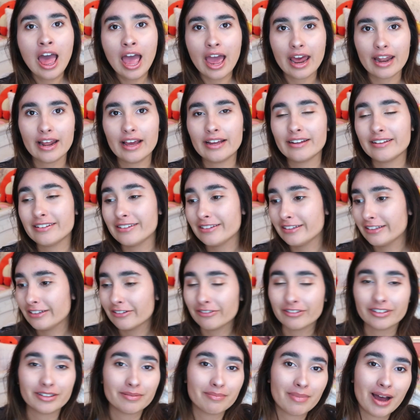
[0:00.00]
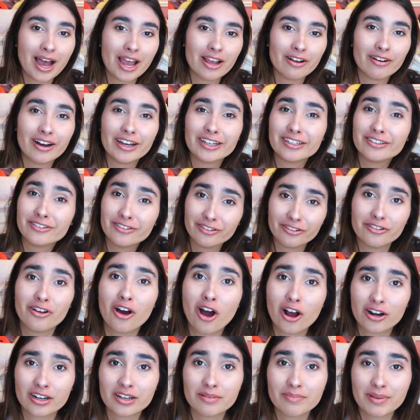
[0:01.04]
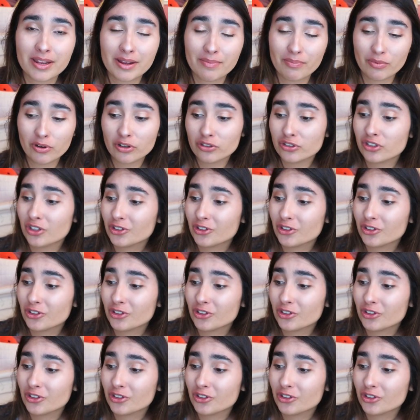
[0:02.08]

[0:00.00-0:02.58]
and I still smile, I still talk to people.